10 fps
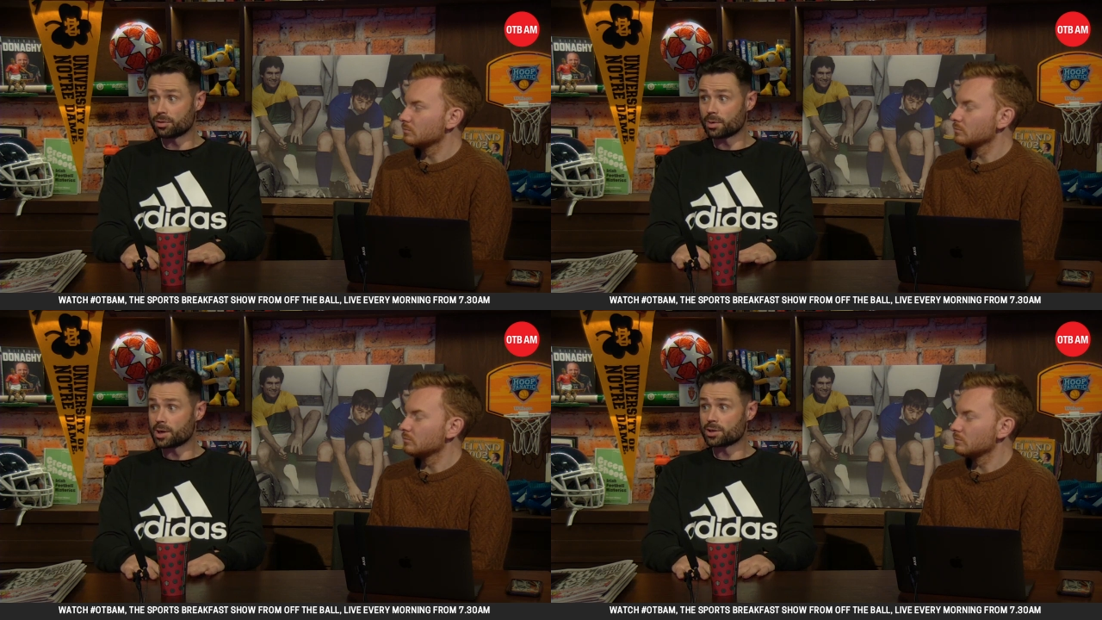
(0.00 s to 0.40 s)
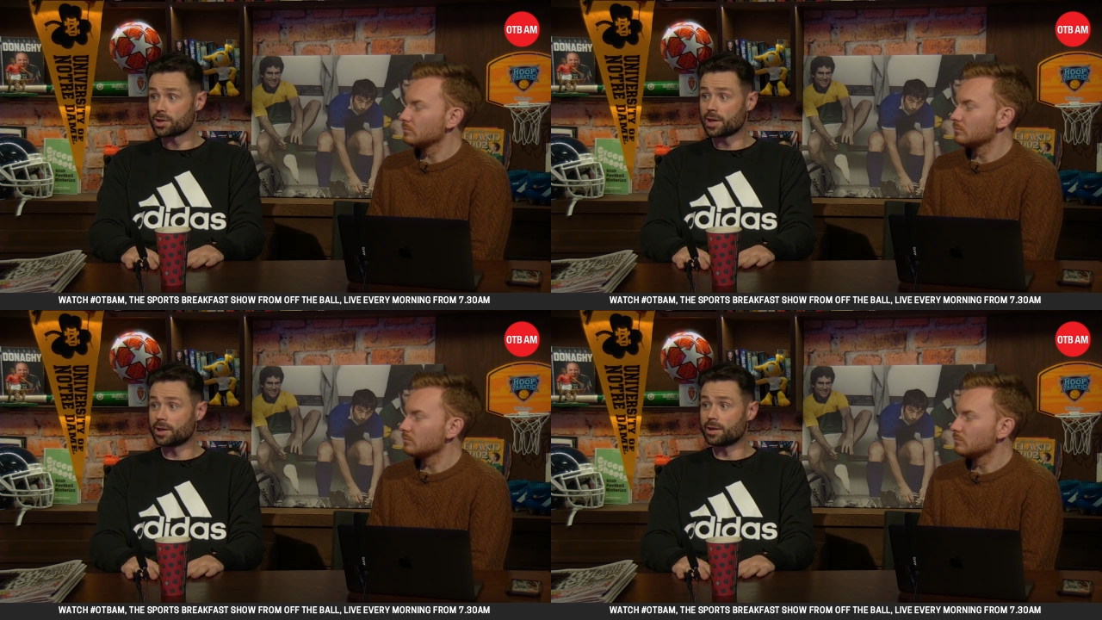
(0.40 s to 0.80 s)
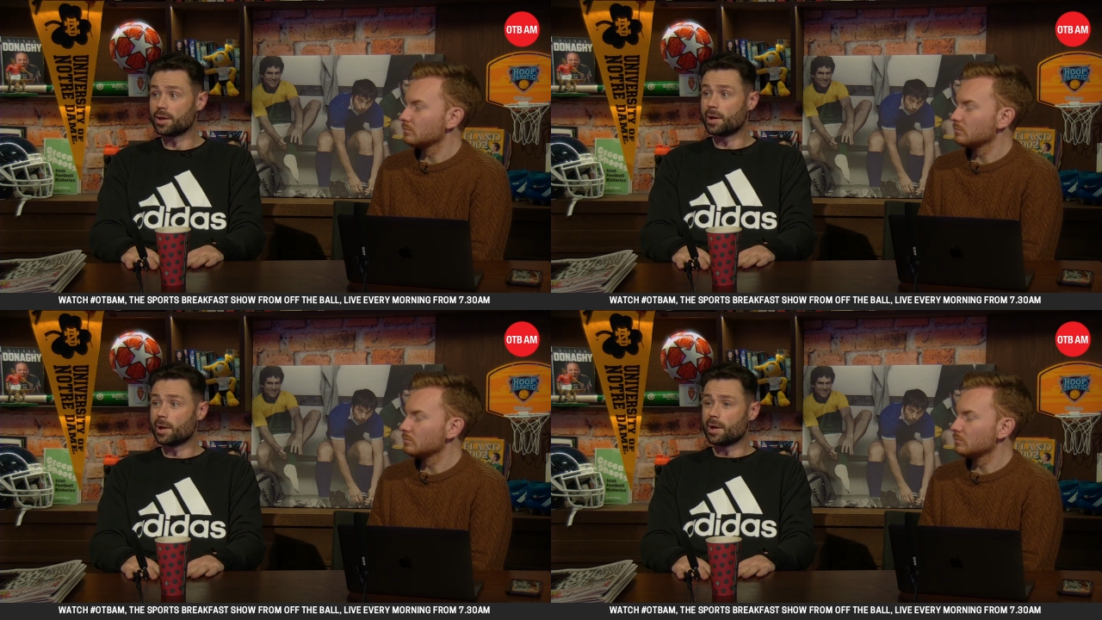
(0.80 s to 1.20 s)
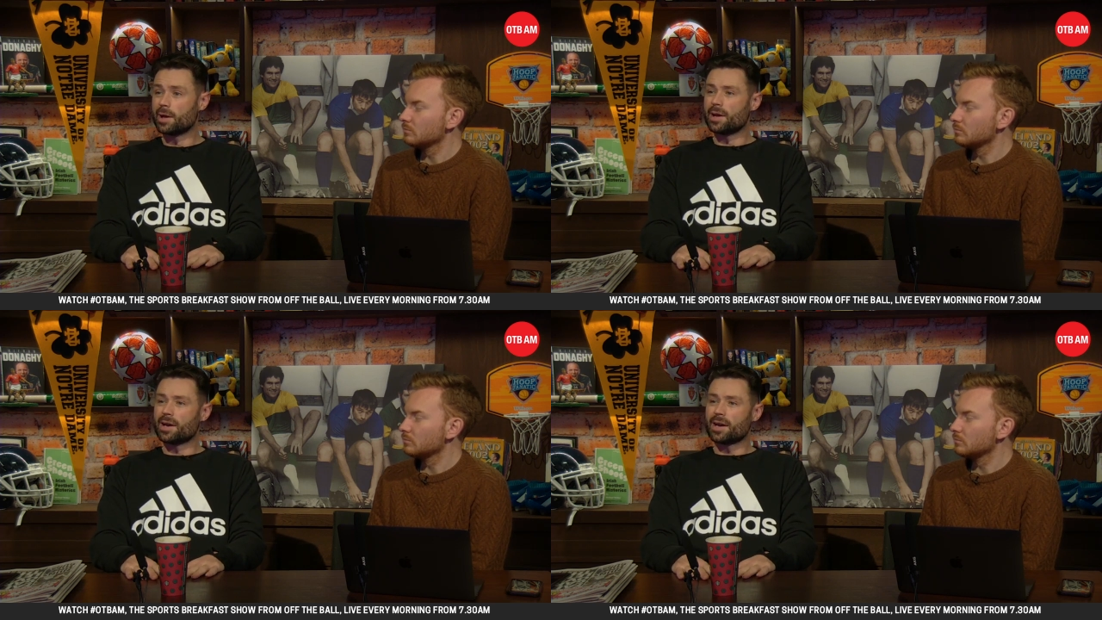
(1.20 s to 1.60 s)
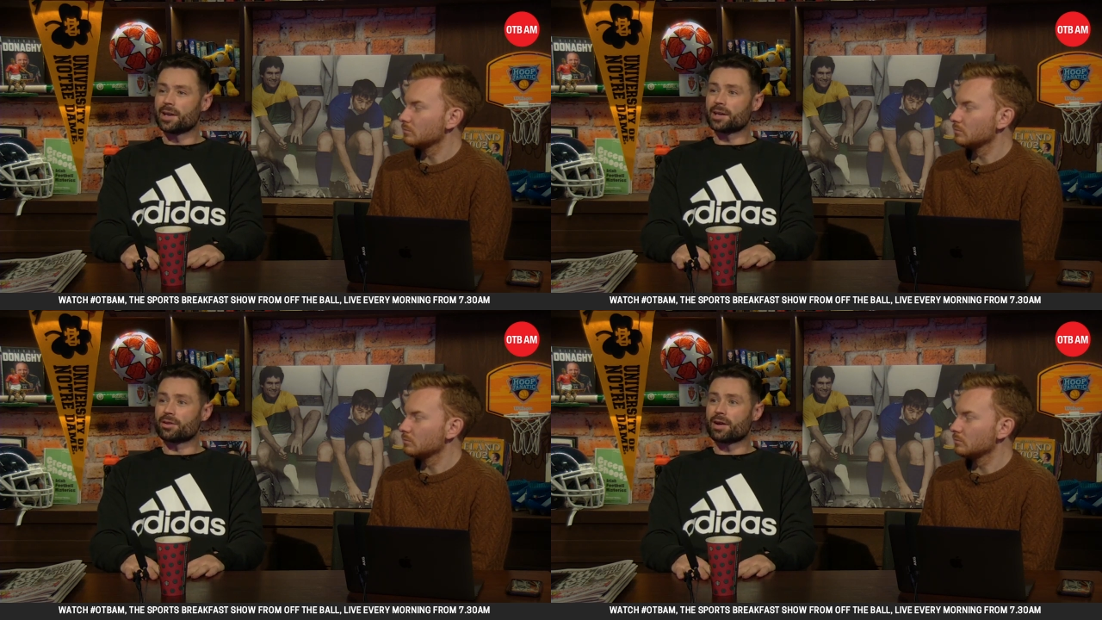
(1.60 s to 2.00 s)
Speaker 1: the way you're training." And
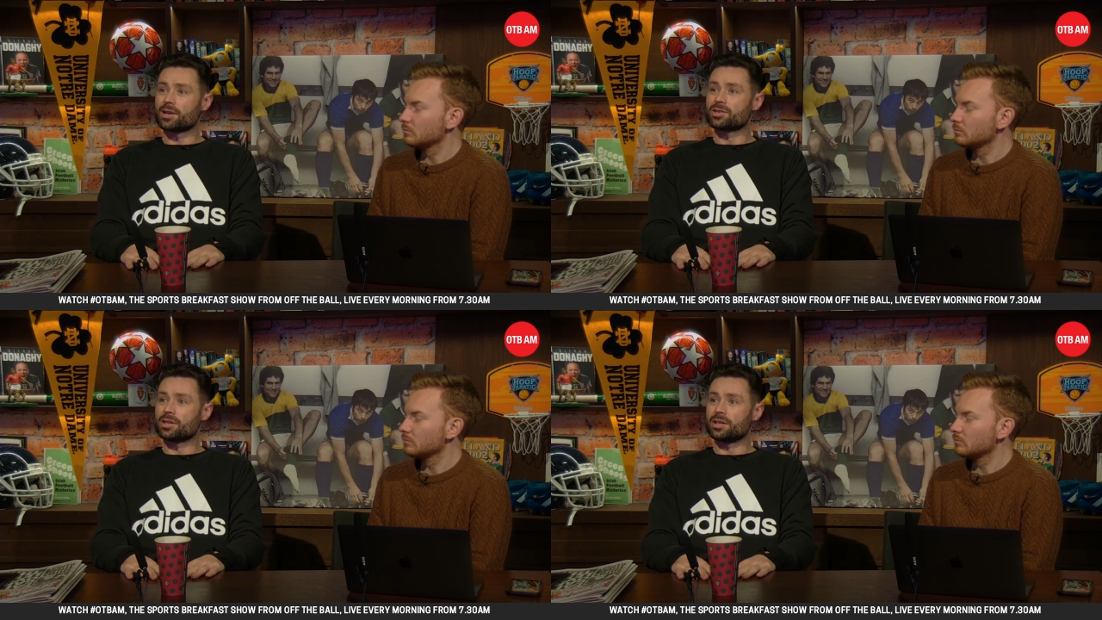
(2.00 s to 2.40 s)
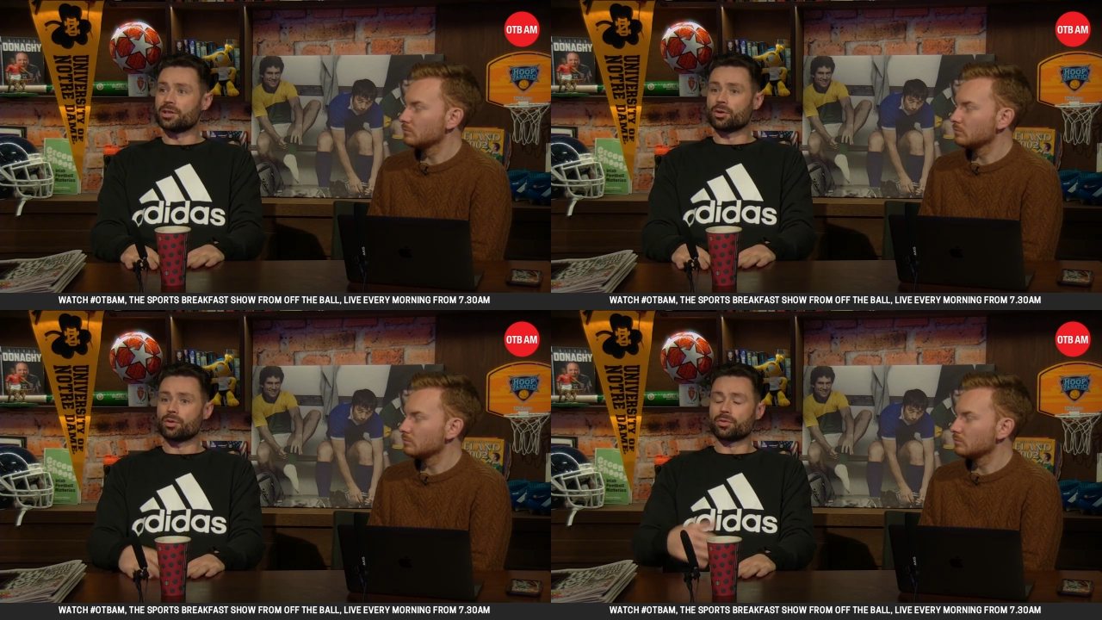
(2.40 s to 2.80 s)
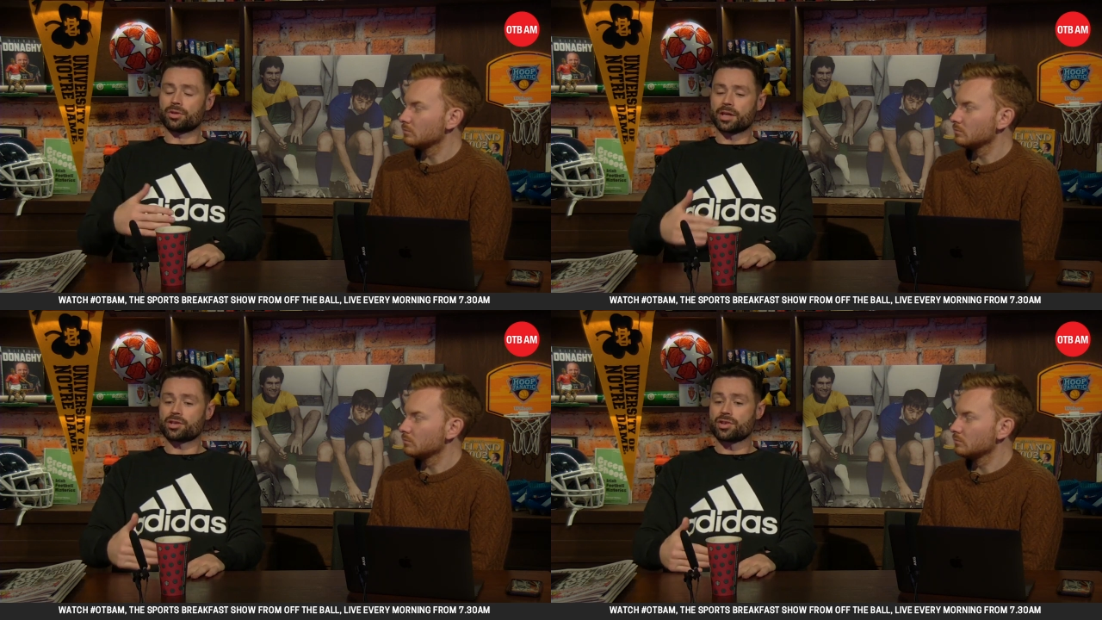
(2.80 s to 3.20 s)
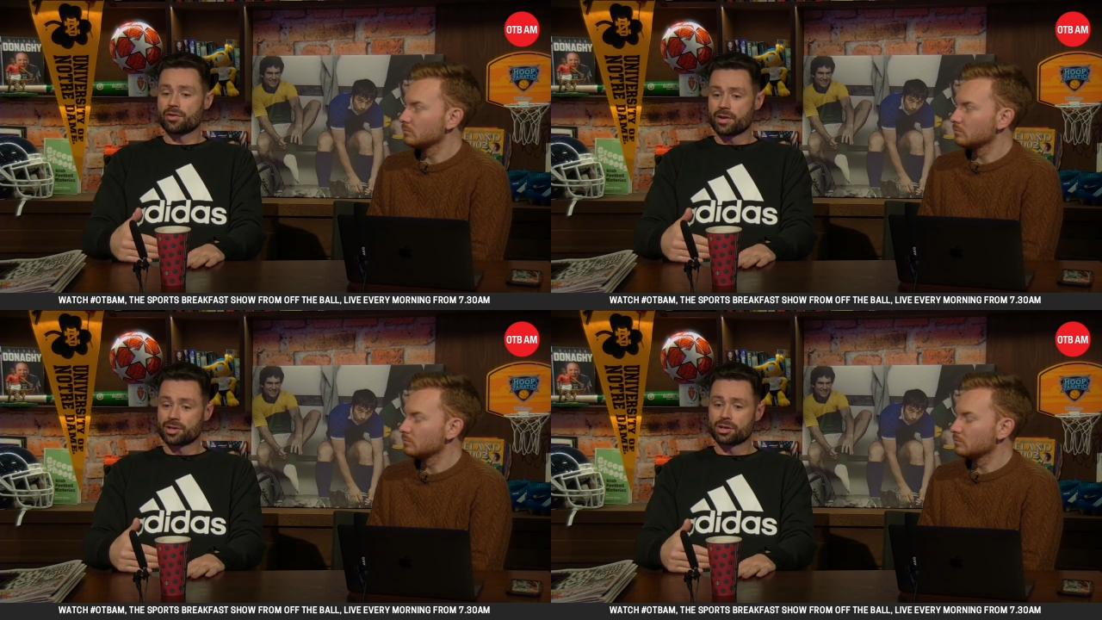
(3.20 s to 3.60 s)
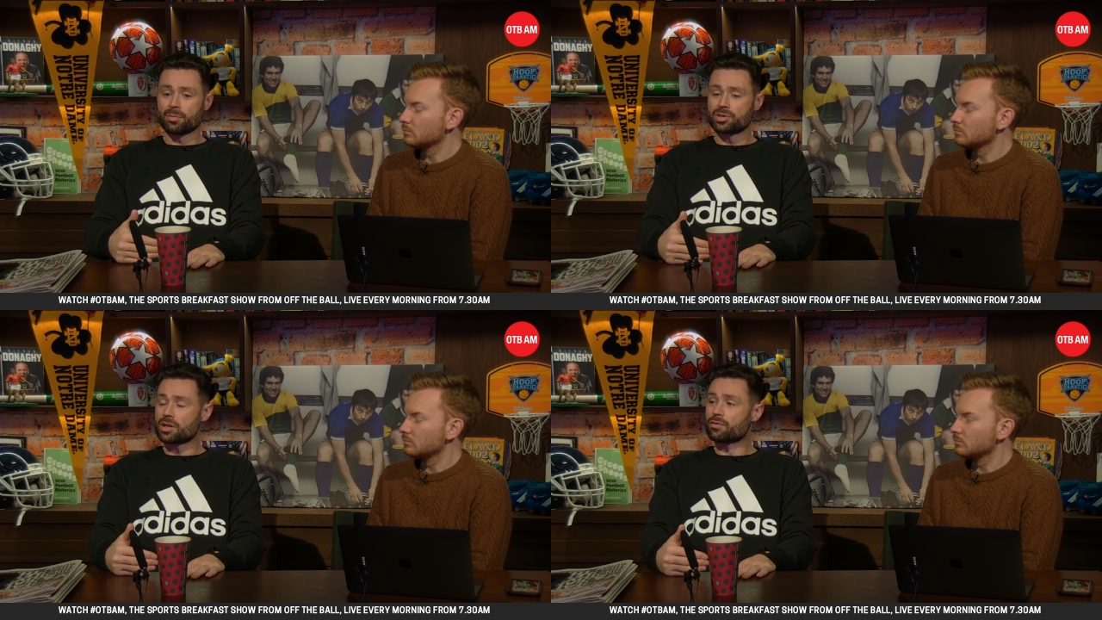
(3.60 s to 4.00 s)
then gradually, you know, the next generation and
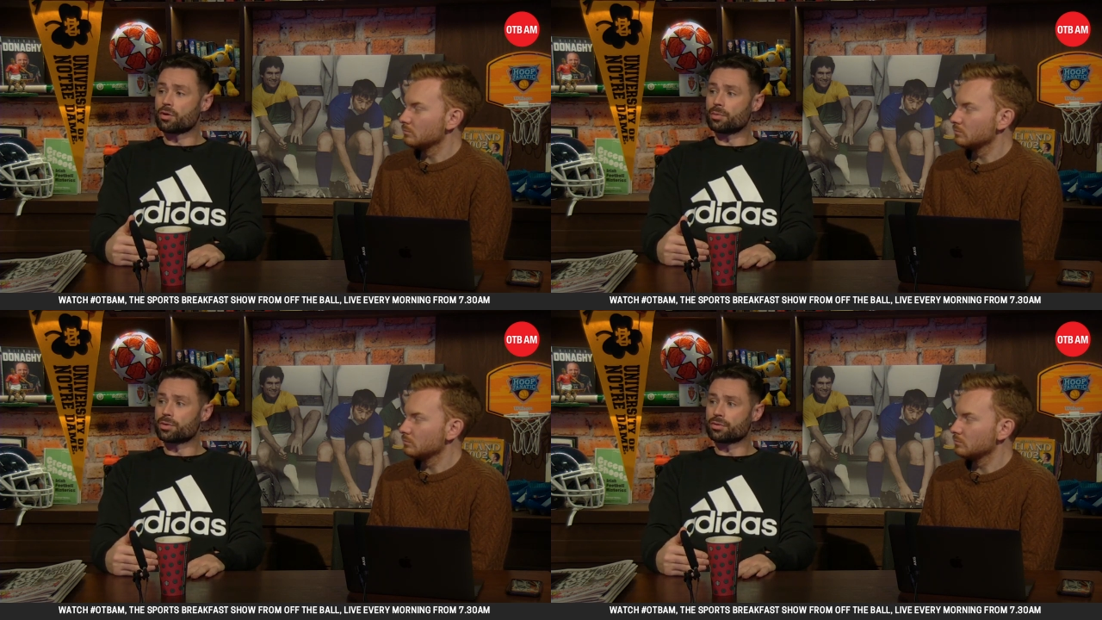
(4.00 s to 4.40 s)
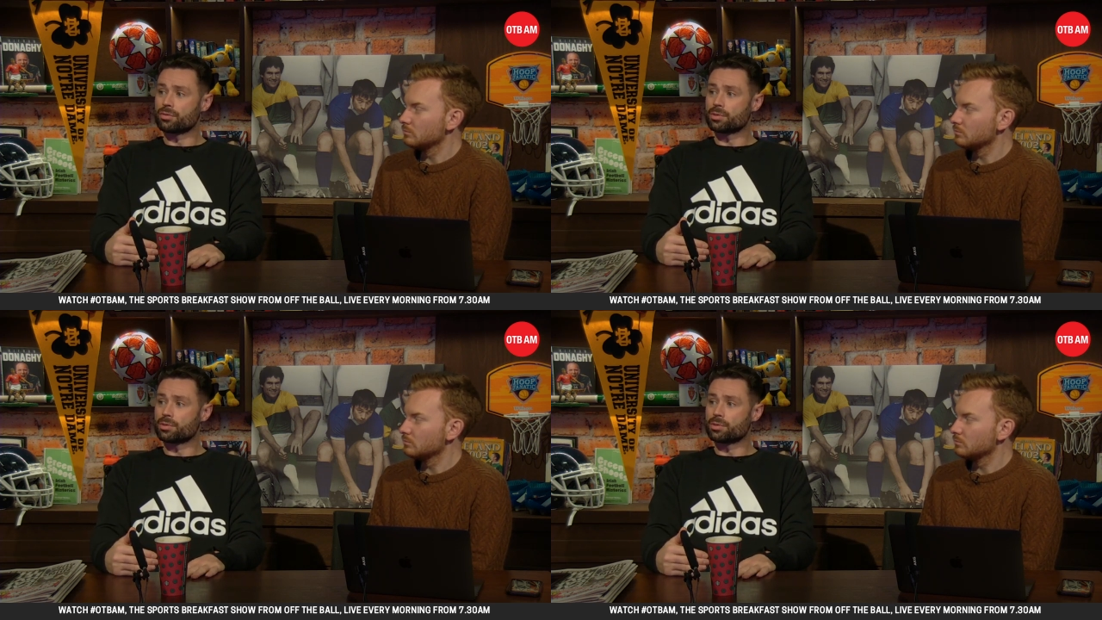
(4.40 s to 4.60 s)
myself coming through, we